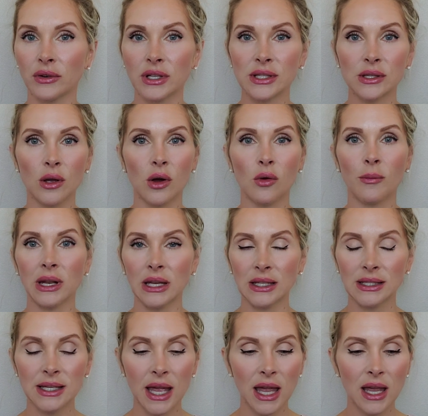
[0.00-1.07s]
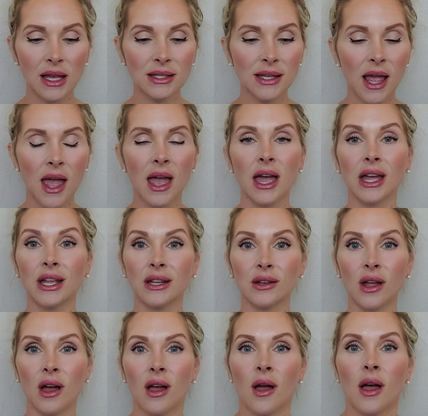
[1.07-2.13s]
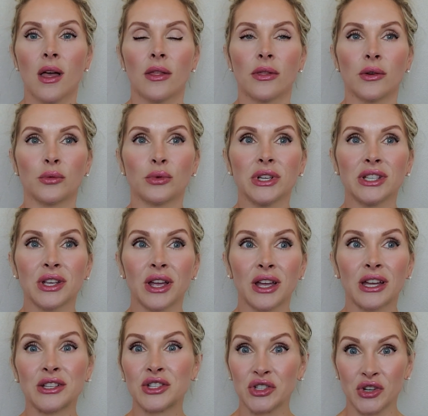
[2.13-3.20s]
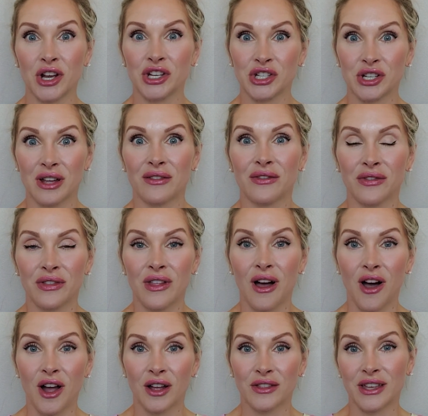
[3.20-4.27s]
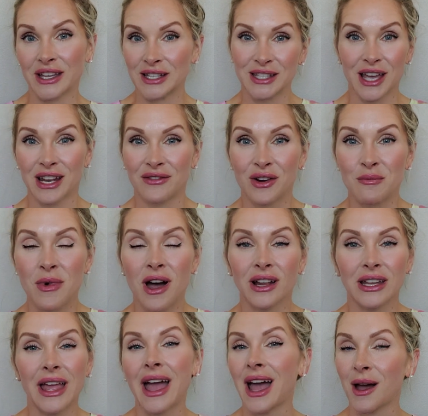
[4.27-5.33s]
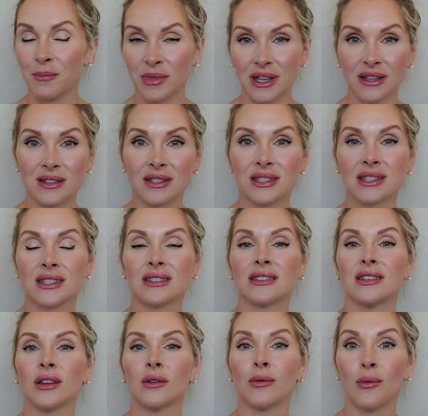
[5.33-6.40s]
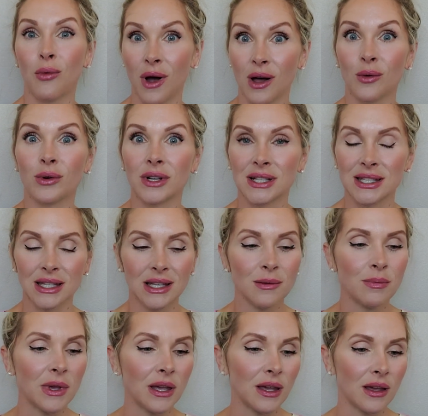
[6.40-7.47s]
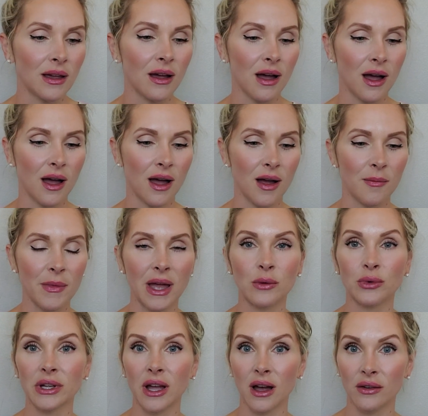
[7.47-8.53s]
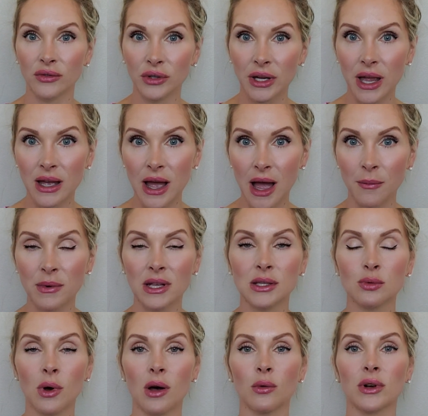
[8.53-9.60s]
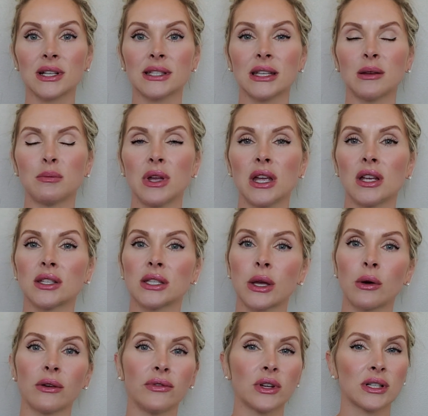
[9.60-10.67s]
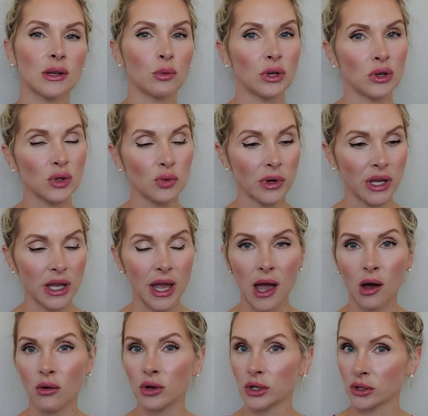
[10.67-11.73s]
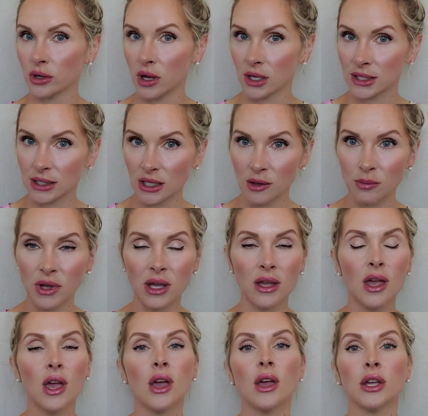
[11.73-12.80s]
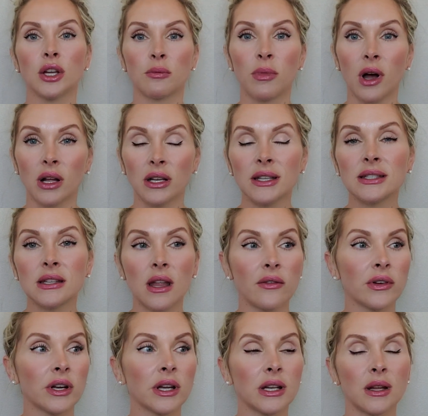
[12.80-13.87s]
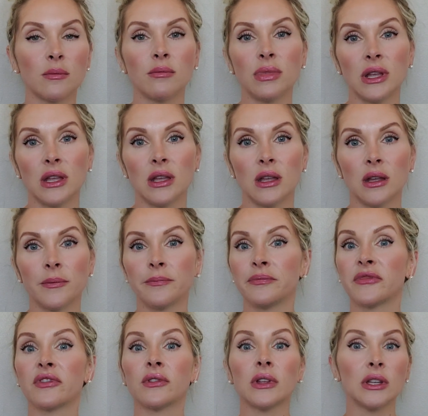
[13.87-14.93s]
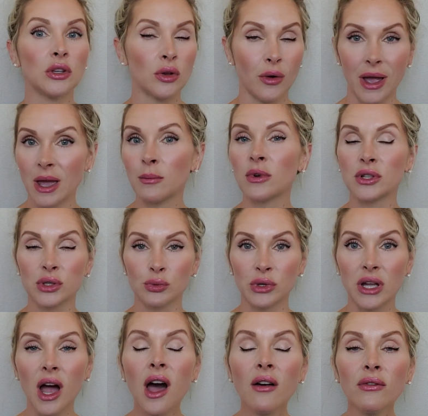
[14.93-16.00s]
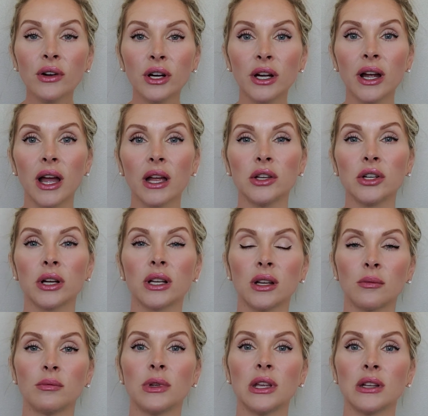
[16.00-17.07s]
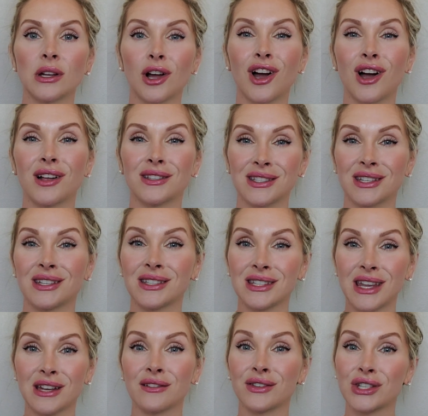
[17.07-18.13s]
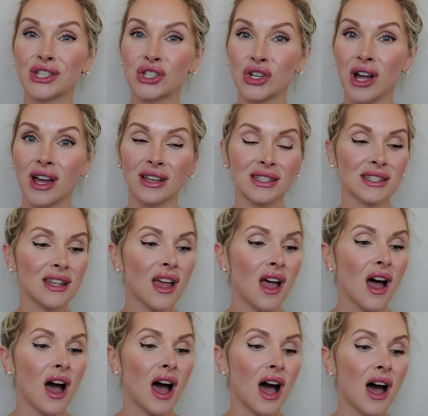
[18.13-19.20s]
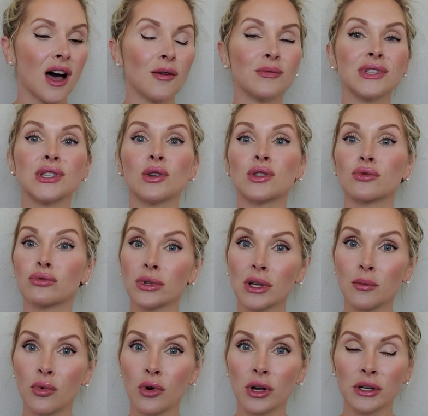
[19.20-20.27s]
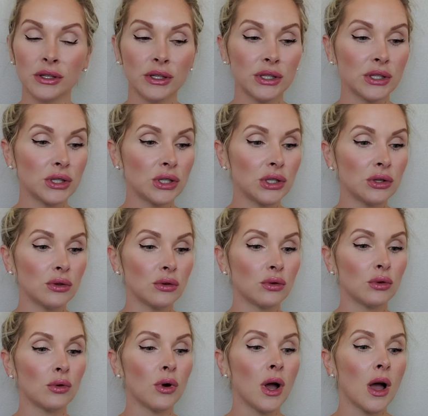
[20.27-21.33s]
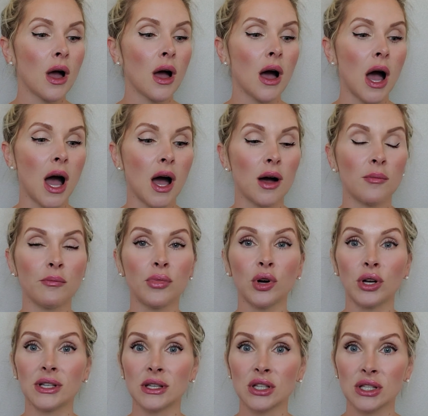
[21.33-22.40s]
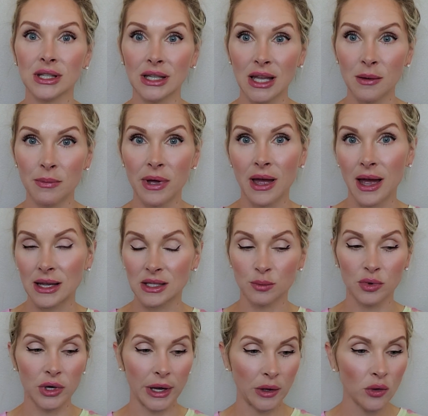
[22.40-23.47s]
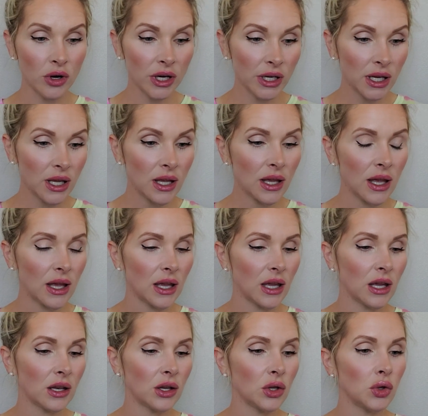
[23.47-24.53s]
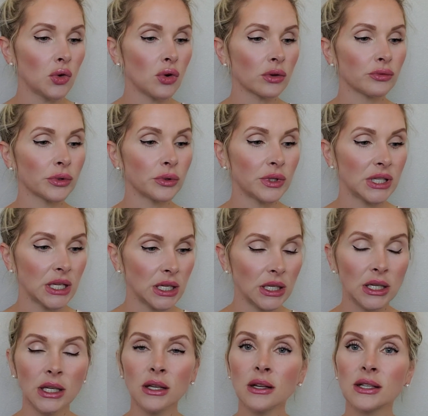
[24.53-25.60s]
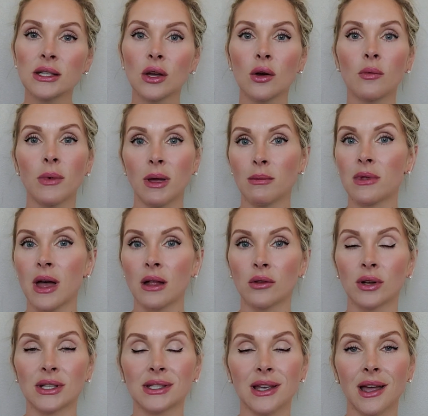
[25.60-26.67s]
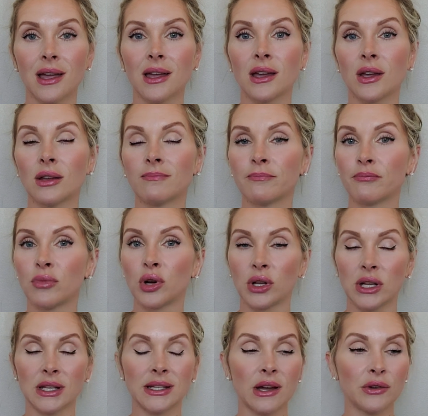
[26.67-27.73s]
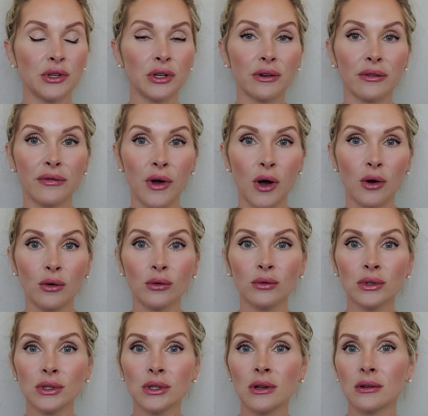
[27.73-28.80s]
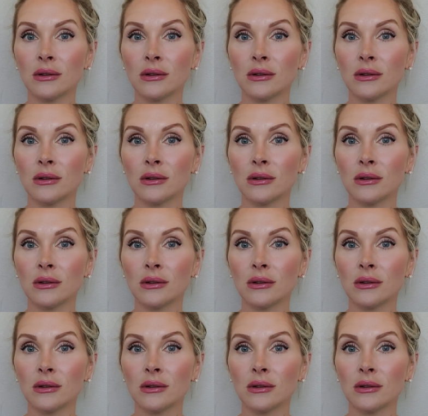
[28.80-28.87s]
so many days, and the reconstruction of the inside of our body happens while we're sleeping, and recovery happens while we're sleeping. So if you're someone who's working out and you're not sleeping, your body's never going to be able to recover, and you're going to be in a constant state of stress. So it's really important to put sleep as a priority in your routine. So maybe that looks like putting down your phone,